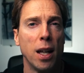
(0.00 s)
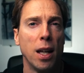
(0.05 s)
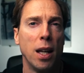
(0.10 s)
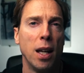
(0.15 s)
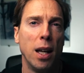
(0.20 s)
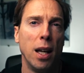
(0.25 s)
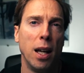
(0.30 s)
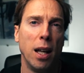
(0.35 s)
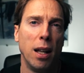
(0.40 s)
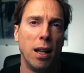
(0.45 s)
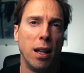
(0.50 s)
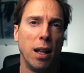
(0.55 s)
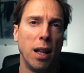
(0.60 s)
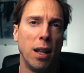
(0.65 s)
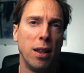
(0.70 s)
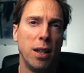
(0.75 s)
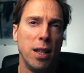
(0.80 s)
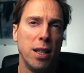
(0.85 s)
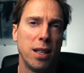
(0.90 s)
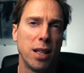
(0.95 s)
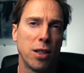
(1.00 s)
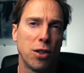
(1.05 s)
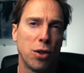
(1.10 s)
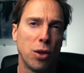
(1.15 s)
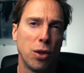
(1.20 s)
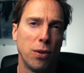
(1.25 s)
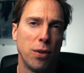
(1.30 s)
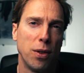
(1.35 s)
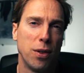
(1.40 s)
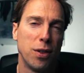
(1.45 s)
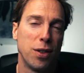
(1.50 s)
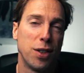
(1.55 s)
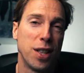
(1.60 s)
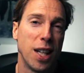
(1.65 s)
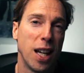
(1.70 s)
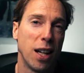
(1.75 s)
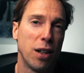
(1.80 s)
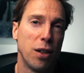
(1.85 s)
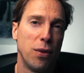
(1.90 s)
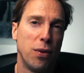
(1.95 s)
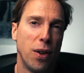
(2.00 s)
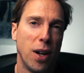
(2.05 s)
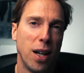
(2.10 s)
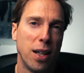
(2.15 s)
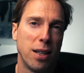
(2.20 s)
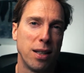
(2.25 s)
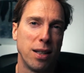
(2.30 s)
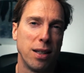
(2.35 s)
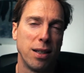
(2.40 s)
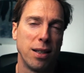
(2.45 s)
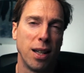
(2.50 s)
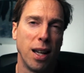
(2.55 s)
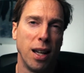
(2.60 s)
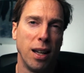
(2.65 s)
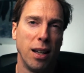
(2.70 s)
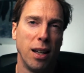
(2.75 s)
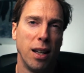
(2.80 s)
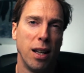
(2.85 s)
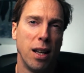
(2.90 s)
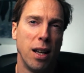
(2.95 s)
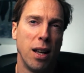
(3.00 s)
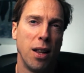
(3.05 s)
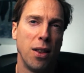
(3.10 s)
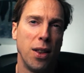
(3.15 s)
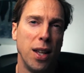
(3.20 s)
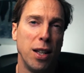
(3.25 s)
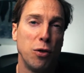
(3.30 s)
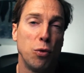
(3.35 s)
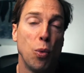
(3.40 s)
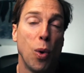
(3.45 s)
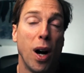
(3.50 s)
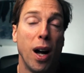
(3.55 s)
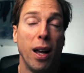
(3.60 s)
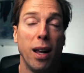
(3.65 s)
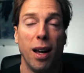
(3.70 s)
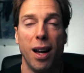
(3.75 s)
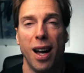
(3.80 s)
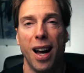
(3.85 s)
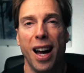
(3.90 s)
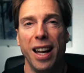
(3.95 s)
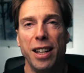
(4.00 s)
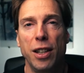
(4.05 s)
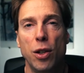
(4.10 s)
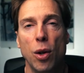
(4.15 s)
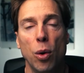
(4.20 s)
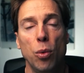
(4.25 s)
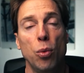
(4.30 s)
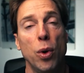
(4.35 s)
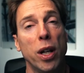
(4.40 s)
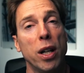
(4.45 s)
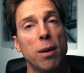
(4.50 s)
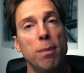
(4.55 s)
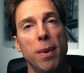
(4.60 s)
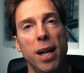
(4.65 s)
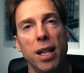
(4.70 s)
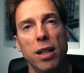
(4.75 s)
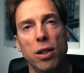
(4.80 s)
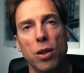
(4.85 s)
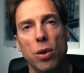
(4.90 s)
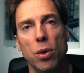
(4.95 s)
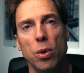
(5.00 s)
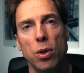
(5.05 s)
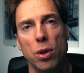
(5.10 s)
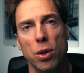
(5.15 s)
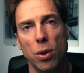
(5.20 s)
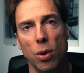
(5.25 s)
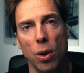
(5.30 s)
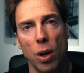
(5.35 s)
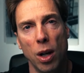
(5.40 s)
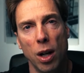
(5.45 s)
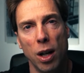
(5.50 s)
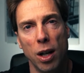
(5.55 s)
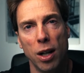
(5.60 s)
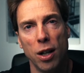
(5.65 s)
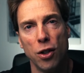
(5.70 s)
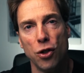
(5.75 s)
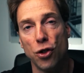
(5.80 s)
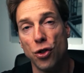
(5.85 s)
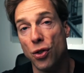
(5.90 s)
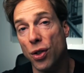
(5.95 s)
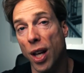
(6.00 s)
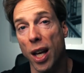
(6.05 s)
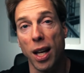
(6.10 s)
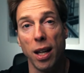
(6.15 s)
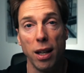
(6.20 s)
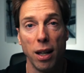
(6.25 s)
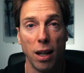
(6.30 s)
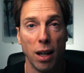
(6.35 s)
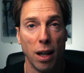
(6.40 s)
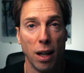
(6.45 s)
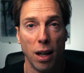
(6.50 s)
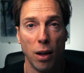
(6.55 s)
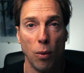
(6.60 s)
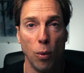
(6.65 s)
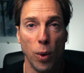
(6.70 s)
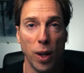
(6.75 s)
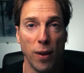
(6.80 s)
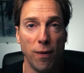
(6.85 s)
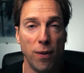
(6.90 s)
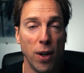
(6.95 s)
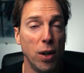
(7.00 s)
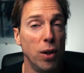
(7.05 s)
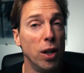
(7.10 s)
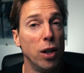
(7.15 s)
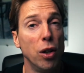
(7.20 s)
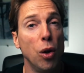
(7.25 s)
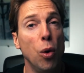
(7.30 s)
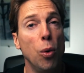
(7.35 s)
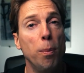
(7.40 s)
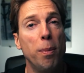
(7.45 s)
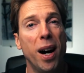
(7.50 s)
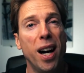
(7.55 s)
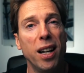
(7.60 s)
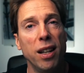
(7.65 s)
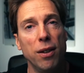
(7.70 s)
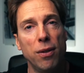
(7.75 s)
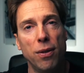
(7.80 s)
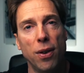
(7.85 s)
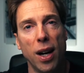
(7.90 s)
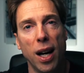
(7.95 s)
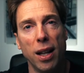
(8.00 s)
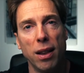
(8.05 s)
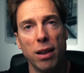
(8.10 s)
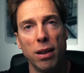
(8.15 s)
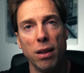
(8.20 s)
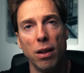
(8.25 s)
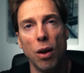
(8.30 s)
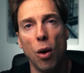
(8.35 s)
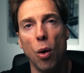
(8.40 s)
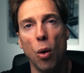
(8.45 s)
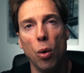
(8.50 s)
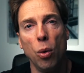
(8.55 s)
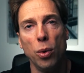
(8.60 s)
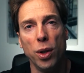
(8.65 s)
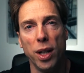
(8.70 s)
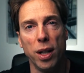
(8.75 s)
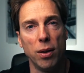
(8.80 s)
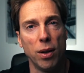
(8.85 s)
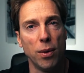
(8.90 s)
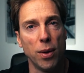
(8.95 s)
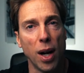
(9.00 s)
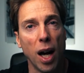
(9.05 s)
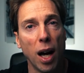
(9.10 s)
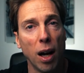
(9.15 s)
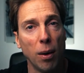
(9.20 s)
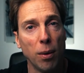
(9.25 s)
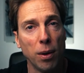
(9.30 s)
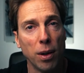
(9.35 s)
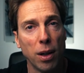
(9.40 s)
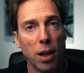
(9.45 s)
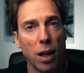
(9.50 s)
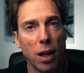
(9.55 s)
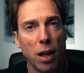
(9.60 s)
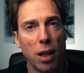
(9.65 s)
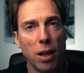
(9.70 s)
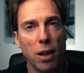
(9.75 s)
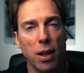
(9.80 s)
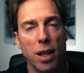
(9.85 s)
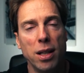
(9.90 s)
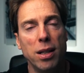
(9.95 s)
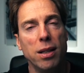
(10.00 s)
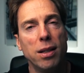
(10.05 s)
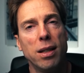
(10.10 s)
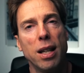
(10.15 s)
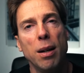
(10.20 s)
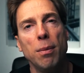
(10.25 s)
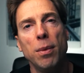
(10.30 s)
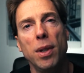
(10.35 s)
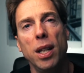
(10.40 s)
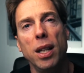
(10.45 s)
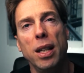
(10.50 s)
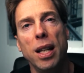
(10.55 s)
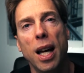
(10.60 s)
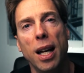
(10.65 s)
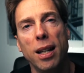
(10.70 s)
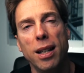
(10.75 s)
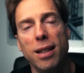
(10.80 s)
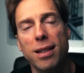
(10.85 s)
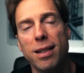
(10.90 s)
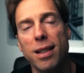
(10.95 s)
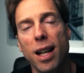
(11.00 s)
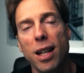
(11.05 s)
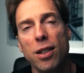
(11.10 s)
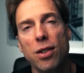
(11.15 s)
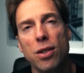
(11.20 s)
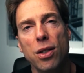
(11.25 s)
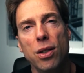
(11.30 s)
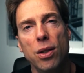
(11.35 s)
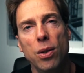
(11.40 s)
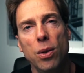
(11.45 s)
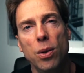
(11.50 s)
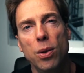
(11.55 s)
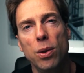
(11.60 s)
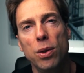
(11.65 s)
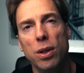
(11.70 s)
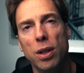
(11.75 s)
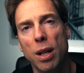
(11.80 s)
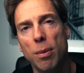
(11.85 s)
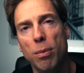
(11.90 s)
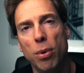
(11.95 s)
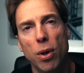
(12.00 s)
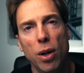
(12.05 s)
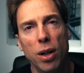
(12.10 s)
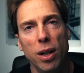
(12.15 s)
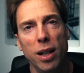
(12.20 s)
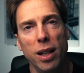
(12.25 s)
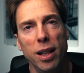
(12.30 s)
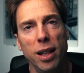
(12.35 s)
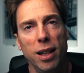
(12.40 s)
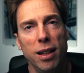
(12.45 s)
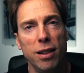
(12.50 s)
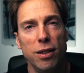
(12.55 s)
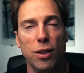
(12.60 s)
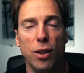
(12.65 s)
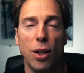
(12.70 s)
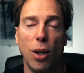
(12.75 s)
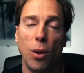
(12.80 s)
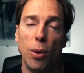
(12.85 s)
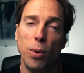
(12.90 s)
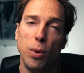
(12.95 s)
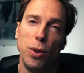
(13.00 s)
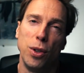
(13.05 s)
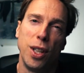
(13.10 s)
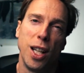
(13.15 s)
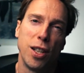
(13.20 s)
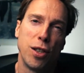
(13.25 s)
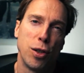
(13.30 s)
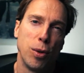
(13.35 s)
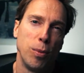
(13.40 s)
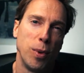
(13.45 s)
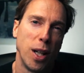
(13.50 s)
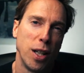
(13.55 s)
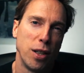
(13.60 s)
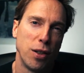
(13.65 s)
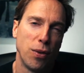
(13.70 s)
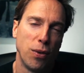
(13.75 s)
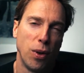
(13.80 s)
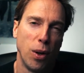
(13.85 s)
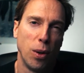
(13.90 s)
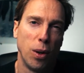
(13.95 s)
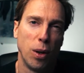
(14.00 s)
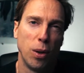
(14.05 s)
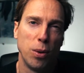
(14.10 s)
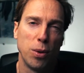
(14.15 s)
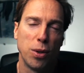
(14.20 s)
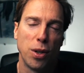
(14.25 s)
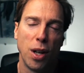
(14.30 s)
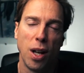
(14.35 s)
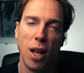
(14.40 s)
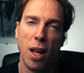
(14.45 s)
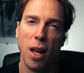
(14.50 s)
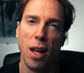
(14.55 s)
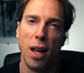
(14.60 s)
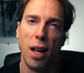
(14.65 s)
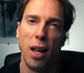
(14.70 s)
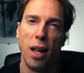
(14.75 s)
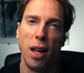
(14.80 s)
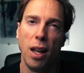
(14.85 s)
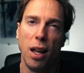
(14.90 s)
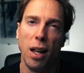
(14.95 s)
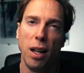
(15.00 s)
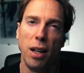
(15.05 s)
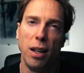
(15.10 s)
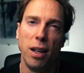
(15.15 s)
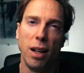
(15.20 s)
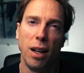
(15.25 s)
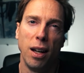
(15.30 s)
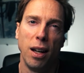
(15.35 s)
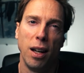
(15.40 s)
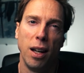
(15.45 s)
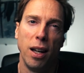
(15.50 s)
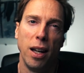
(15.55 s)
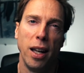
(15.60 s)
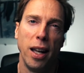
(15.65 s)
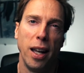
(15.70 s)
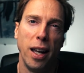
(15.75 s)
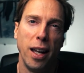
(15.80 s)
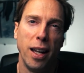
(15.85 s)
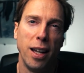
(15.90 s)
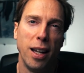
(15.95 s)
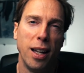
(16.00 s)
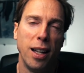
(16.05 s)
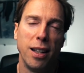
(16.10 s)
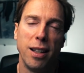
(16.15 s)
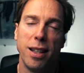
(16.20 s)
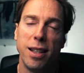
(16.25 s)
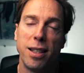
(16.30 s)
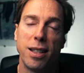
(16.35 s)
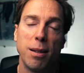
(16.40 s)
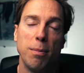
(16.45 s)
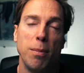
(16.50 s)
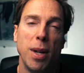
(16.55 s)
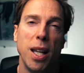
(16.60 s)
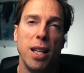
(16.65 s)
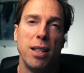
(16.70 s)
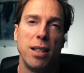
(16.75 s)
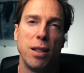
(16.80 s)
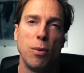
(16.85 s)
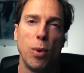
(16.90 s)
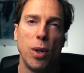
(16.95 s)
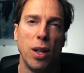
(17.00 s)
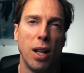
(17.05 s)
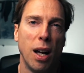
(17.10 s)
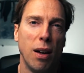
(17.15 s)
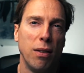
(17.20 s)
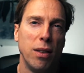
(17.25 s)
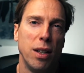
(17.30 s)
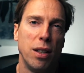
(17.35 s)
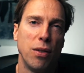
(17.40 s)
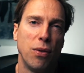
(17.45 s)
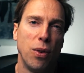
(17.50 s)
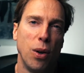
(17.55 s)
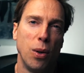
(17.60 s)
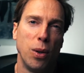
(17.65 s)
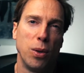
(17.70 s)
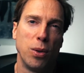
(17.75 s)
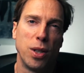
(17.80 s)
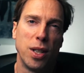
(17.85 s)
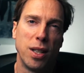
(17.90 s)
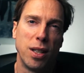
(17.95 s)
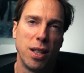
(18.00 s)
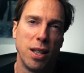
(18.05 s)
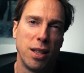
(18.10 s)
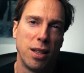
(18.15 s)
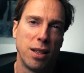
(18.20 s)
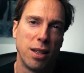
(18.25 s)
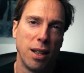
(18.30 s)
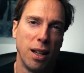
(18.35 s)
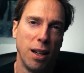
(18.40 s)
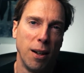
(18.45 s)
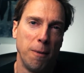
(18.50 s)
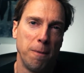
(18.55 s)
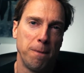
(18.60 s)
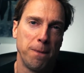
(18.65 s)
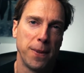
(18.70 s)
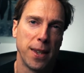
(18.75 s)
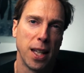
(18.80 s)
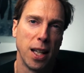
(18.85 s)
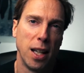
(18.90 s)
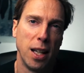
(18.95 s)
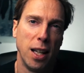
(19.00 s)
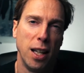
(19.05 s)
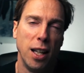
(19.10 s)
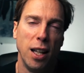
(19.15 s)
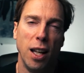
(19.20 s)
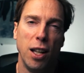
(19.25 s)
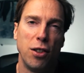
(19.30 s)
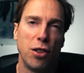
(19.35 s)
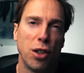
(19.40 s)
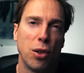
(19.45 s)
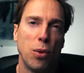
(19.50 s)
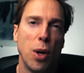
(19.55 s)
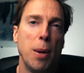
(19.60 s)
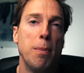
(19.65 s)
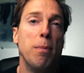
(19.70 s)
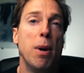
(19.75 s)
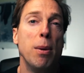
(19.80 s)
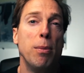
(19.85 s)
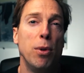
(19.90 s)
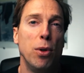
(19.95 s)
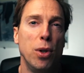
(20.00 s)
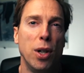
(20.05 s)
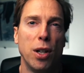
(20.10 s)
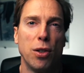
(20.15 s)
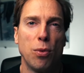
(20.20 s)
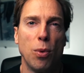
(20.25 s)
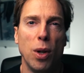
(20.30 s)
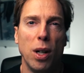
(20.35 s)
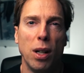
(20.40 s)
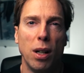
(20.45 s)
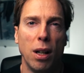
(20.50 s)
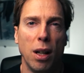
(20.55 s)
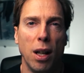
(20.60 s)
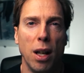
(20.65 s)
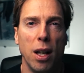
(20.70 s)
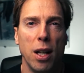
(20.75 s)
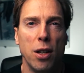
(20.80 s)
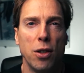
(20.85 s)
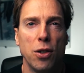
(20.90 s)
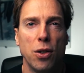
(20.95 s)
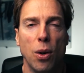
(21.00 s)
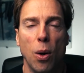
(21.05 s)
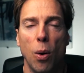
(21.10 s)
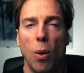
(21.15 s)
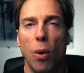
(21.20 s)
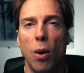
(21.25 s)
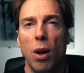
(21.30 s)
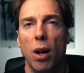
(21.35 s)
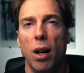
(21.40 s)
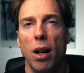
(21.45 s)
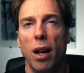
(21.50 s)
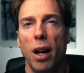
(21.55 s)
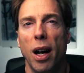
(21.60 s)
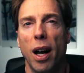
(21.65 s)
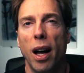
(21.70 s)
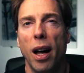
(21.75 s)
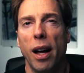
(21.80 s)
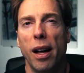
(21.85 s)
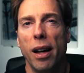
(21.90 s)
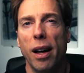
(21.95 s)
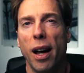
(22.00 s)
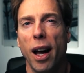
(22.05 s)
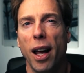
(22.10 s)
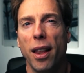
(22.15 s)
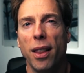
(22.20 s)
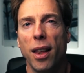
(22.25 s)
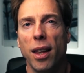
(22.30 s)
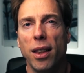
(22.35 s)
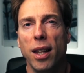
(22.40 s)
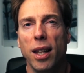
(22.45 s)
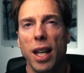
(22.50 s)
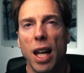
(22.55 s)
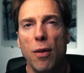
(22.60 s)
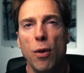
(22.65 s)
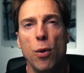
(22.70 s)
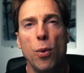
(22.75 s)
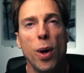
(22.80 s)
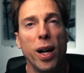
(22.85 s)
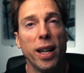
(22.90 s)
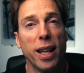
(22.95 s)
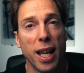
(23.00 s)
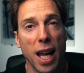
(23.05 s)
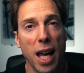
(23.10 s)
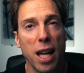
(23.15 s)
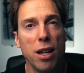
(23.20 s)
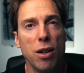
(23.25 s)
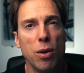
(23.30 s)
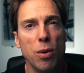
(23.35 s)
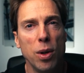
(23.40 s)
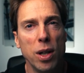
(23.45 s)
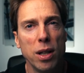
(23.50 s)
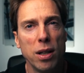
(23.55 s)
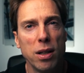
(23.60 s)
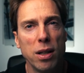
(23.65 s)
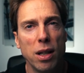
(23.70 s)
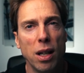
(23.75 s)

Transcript: And these are sort of sacrifices and things why I don't recommend you to stay with a very low body fat the whole year around. This is something that it's nice to do temporarily. You get some nice photos, and it's amazing when you have these photos. It's a great memory as well. So I think everyone can do it